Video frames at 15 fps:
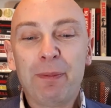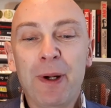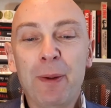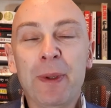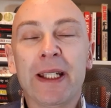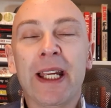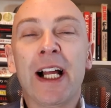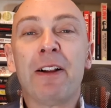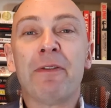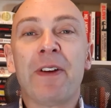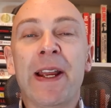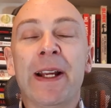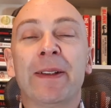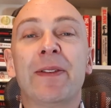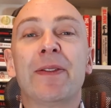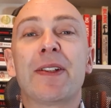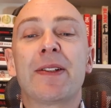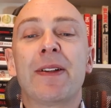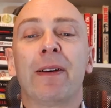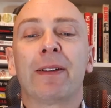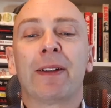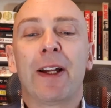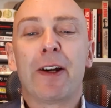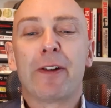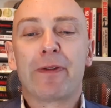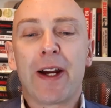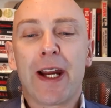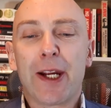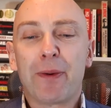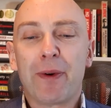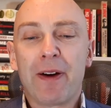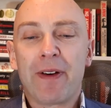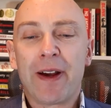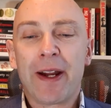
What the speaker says: Public Health England is not clarifying